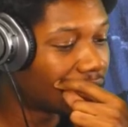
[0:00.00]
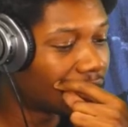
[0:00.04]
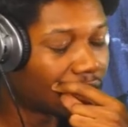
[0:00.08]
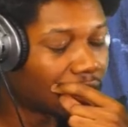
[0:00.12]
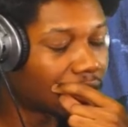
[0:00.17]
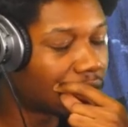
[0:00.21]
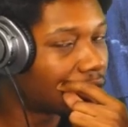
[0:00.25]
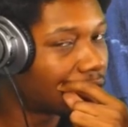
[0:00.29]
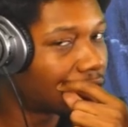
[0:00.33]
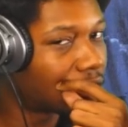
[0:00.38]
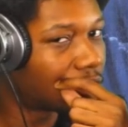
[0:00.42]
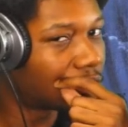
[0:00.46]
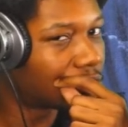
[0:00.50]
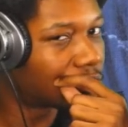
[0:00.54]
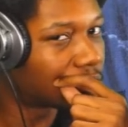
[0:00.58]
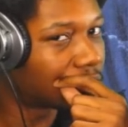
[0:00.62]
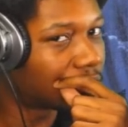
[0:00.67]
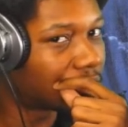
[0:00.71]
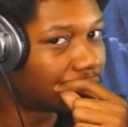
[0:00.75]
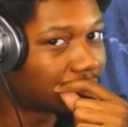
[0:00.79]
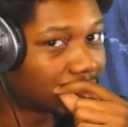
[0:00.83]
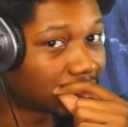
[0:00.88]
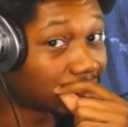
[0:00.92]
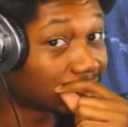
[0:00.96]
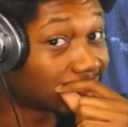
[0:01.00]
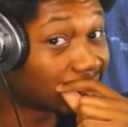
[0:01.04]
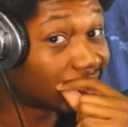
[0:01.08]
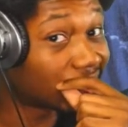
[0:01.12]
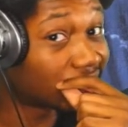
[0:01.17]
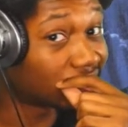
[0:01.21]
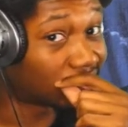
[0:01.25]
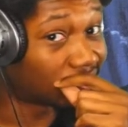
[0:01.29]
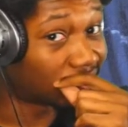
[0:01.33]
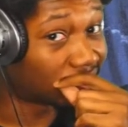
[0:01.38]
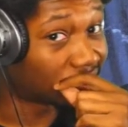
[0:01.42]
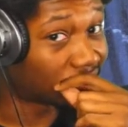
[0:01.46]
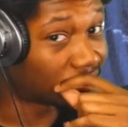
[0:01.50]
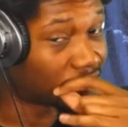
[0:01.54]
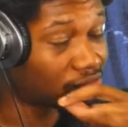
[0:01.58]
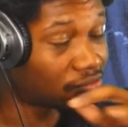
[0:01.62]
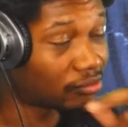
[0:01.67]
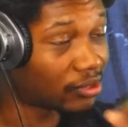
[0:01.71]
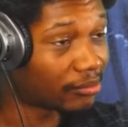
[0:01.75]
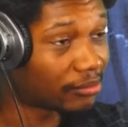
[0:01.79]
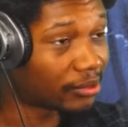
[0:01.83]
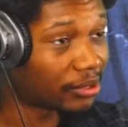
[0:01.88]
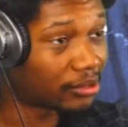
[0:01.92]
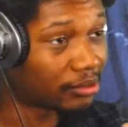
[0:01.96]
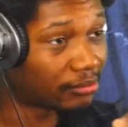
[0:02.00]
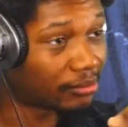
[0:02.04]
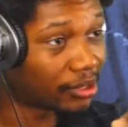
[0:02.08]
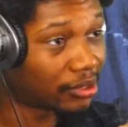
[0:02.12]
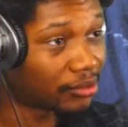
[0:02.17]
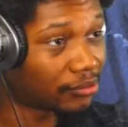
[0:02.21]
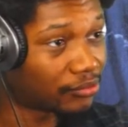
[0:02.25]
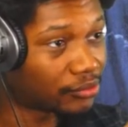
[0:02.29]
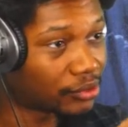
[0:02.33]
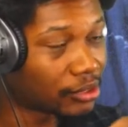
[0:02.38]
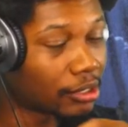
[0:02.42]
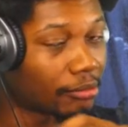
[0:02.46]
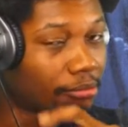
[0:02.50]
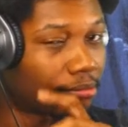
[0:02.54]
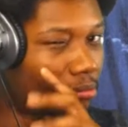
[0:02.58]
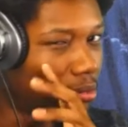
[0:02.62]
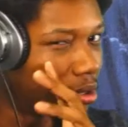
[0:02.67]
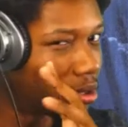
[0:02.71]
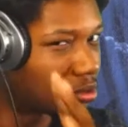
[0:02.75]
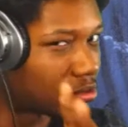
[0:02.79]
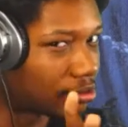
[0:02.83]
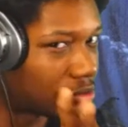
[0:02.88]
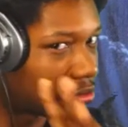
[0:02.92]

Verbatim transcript: it don't hit as nice as Duwap hit them high notes. But